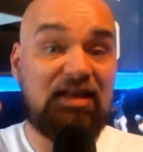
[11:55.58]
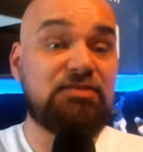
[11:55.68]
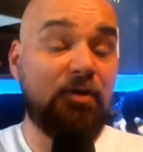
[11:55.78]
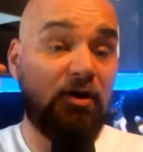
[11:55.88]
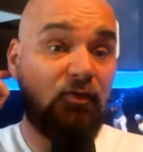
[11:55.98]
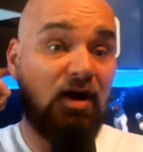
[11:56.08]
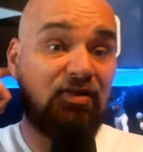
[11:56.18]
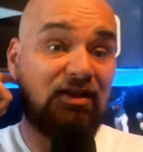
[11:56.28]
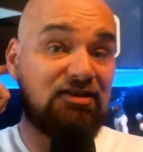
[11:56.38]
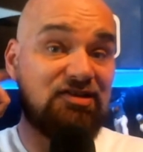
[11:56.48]
part of why I
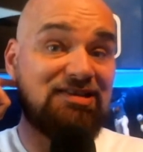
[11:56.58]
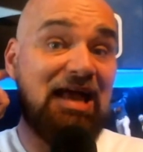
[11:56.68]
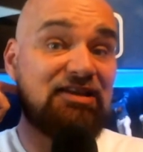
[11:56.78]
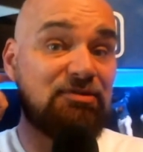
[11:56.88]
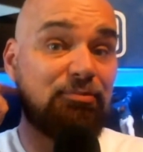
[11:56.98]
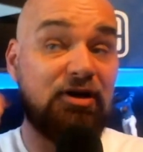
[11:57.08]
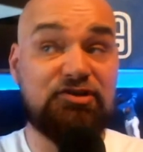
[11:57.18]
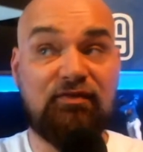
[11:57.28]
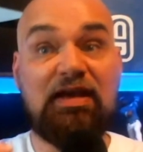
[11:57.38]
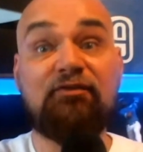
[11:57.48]
think this is as
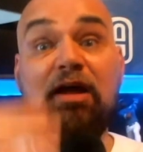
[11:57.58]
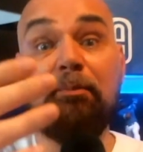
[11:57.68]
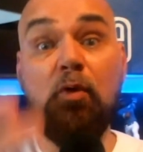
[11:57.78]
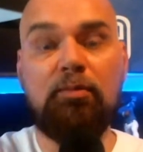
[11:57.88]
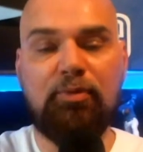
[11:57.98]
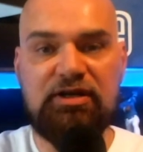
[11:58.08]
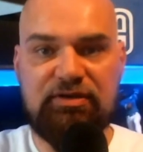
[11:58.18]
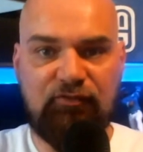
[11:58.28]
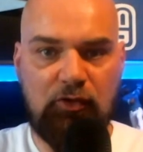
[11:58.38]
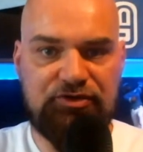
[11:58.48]
impressive, if not more
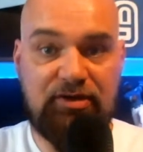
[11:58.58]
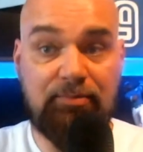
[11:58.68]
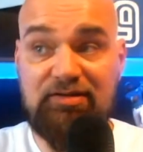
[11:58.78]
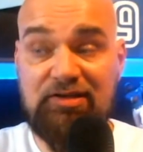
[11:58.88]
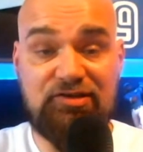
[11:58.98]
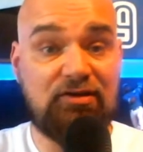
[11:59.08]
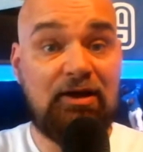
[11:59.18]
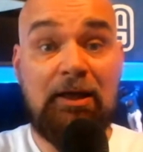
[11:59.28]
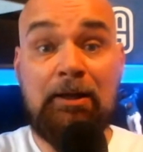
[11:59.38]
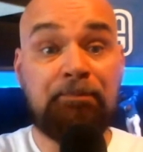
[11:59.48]
impressive, for Jose Bautista,
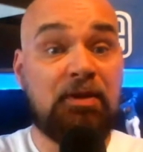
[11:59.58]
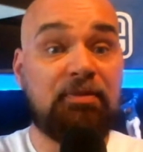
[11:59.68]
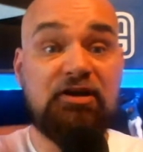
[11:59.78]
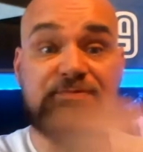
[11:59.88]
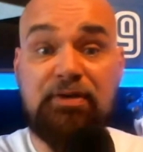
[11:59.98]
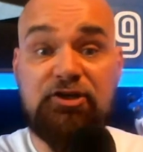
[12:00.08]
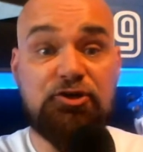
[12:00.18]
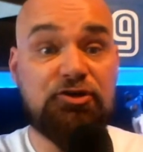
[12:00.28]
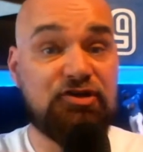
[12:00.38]
because pitchers